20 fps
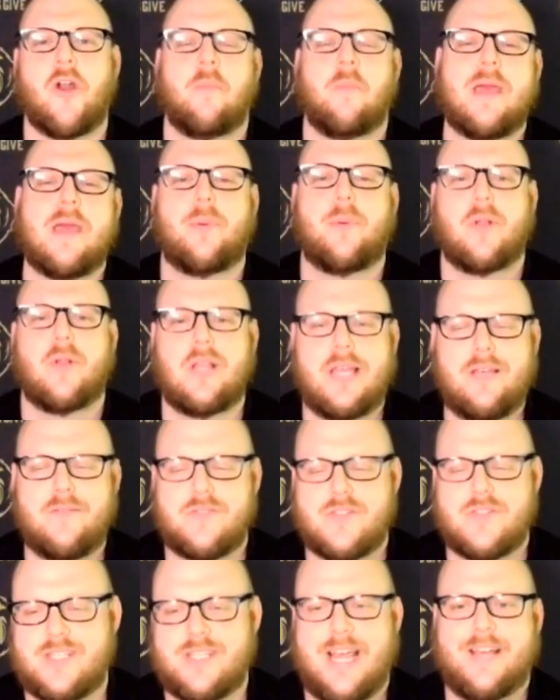Maple
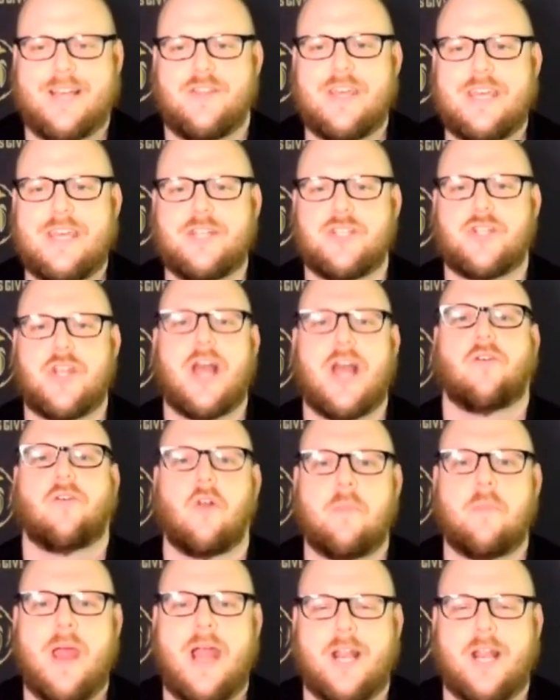Leafs, the general
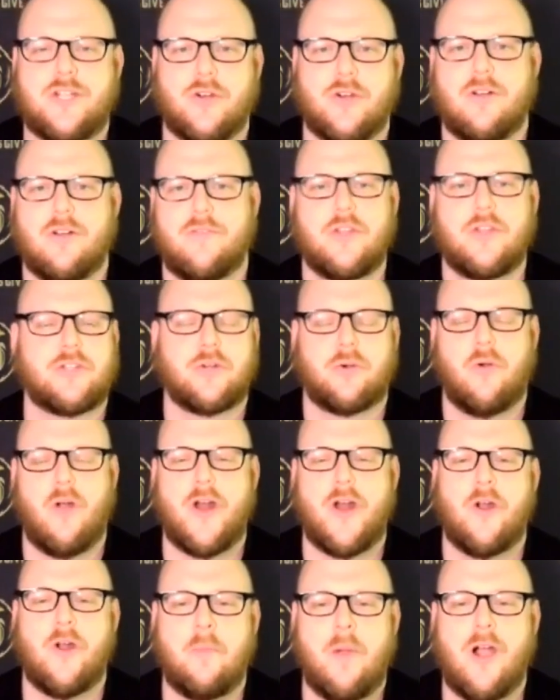manager of the
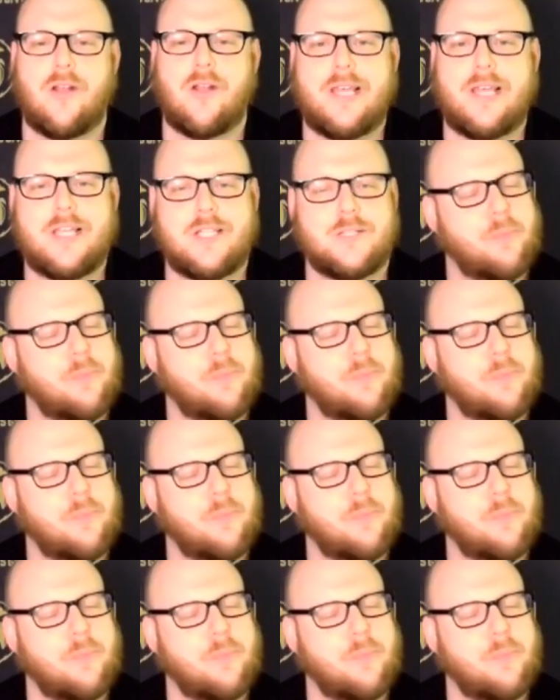Toronto Marlies.